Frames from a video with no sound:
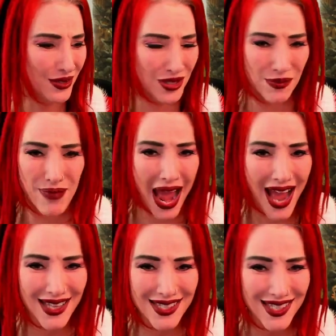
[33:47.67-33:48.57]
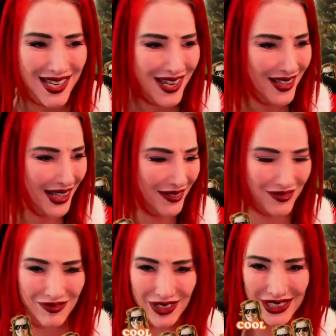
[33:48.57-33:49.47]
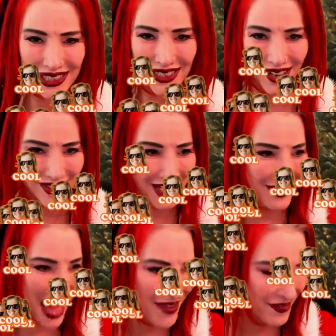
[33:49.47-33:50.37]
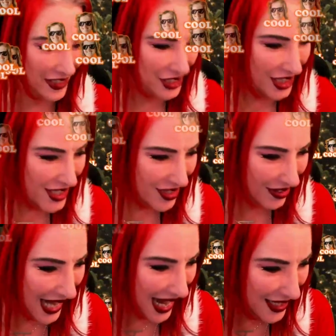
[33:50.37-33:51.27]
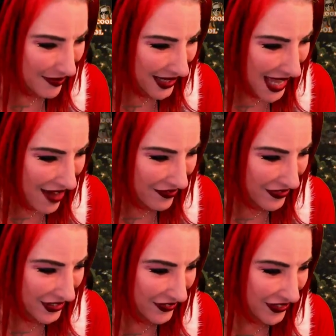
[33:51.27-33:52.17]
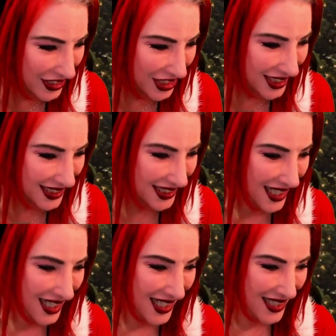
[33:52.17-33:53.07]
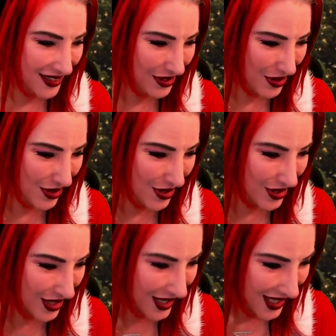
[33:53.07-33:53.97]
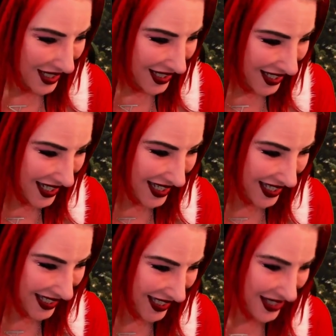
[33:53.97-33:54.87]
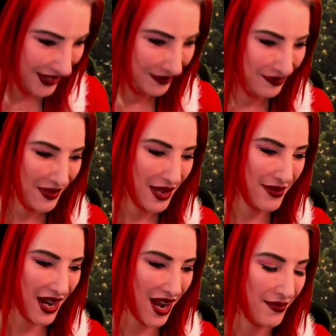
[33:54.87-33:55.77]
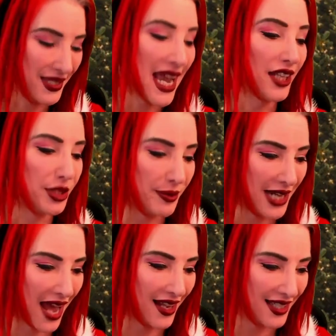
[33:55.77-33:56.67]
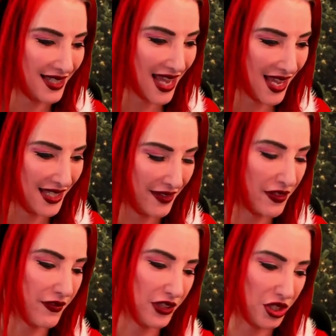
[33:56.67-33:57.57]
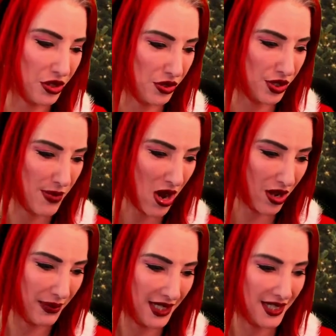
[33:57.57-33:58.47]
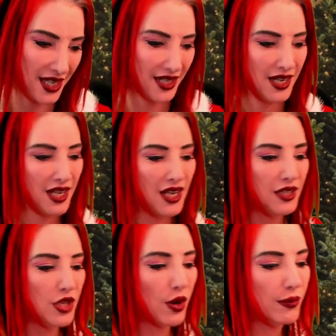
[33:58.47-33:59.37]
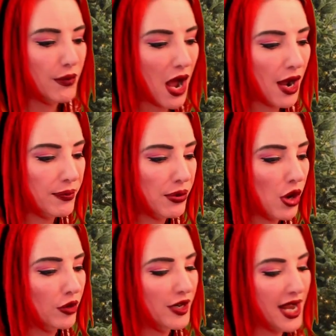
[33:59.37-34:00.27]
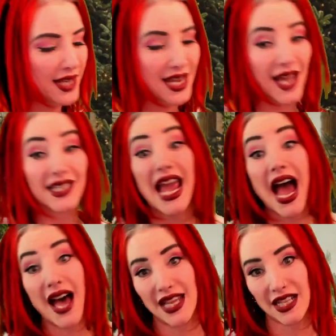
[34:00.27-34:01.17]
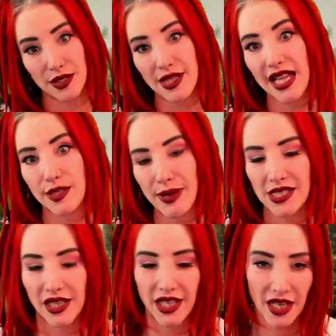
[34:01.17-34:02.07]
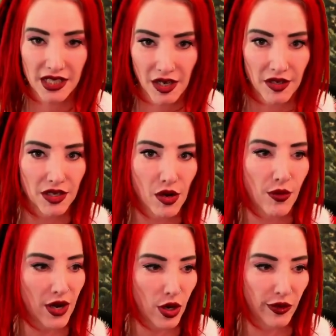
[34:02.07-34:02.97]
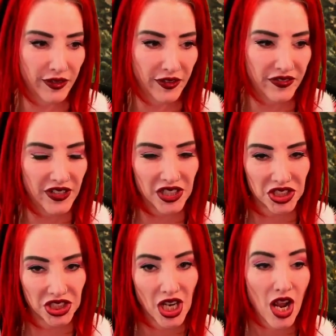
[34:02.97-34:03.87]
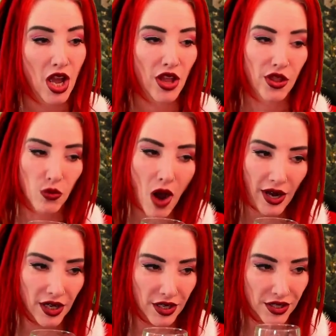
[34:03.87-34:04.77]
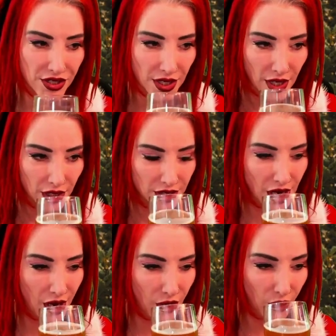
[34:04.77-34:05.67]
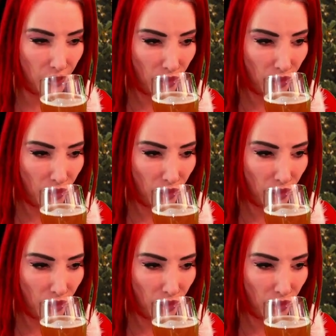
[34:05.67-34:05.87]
bass really, are they that vicious, or can they be that vicious? Whew. But yeah, Jupiter Gatling says if the fish are too small, it means they don't procreate yet. Yeah, that's basically it. You don't overfish the waters. So,